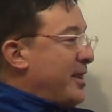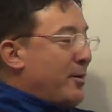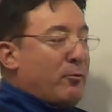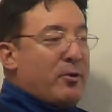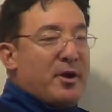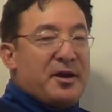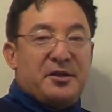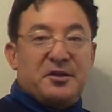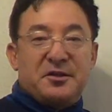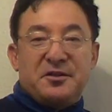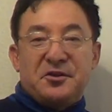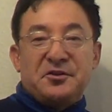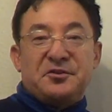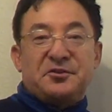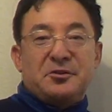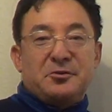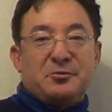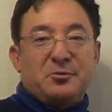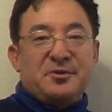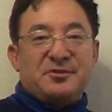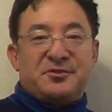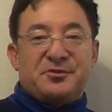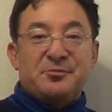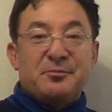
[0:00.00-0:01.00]
want you to
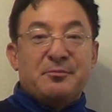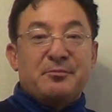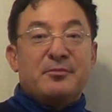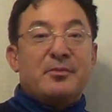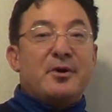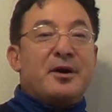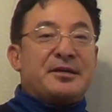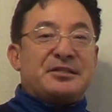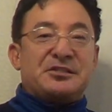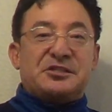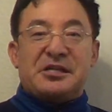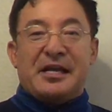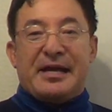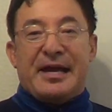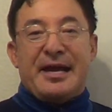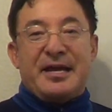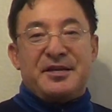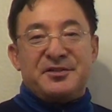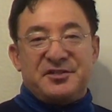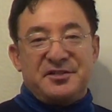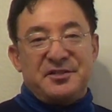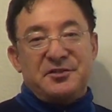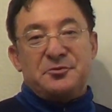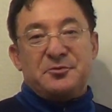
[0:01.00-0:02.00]
do as much
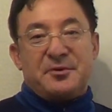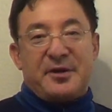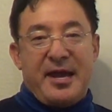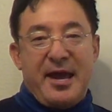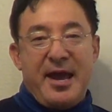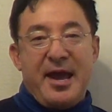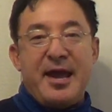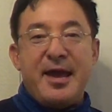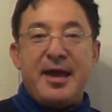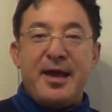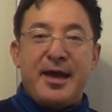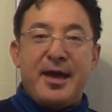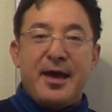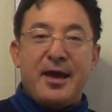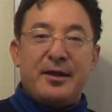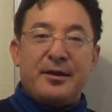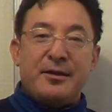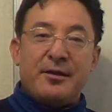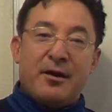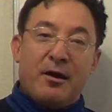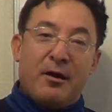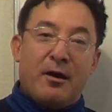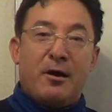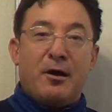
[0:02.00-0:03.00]
as you
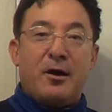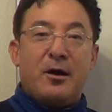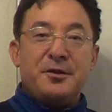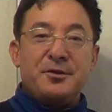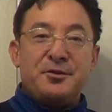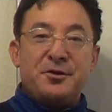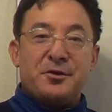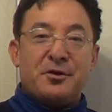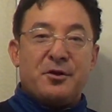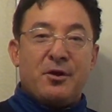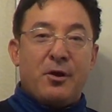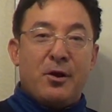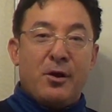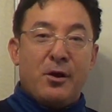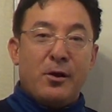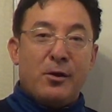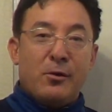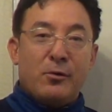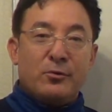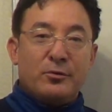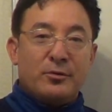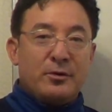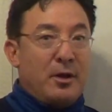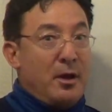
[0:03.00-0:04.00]
can on your
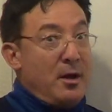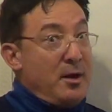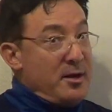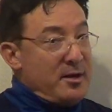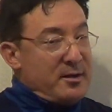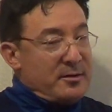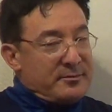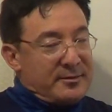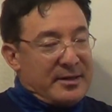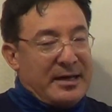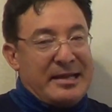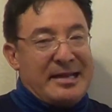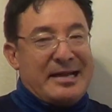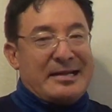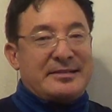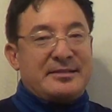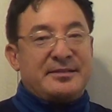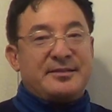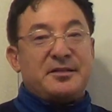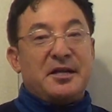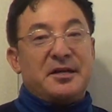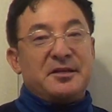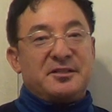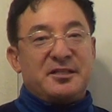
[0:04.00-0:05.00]
own. And it
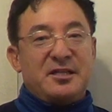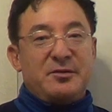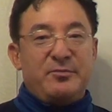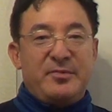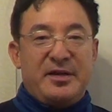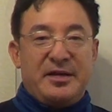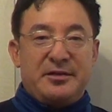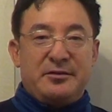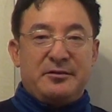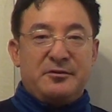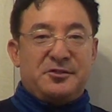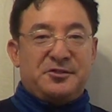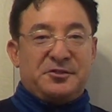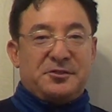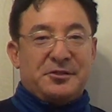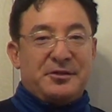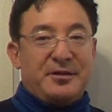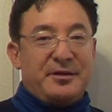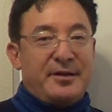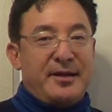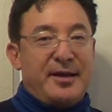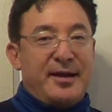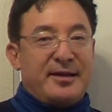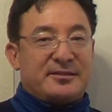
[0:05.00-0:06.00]
doesn't mean you
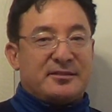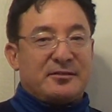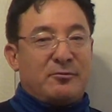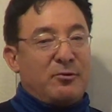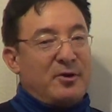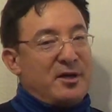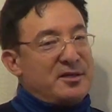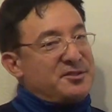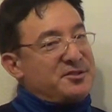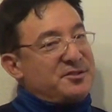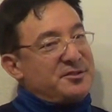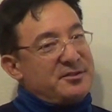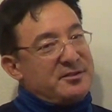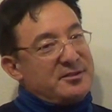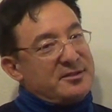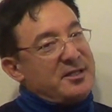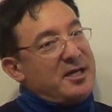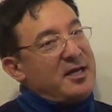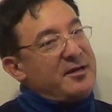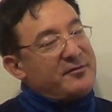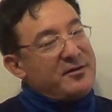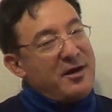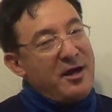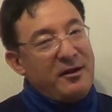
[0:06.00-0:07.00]
shouldn't ask questions.
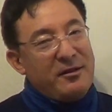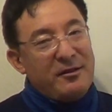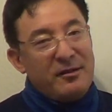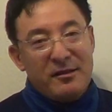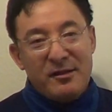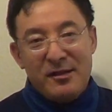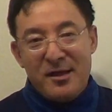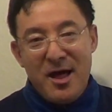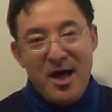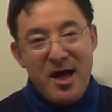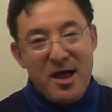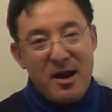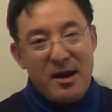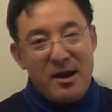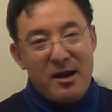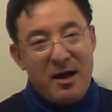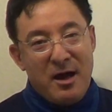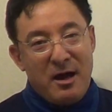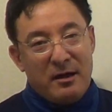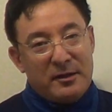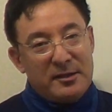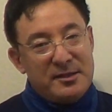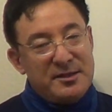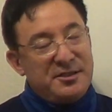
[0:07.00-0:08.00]
I've got a lot of
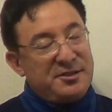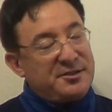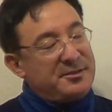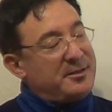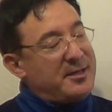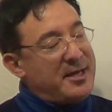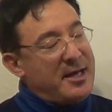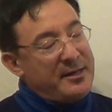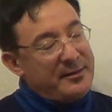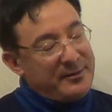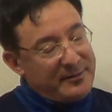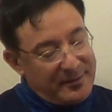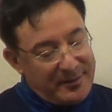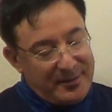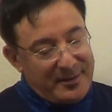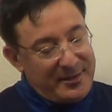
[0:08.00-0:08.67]
knowledge, and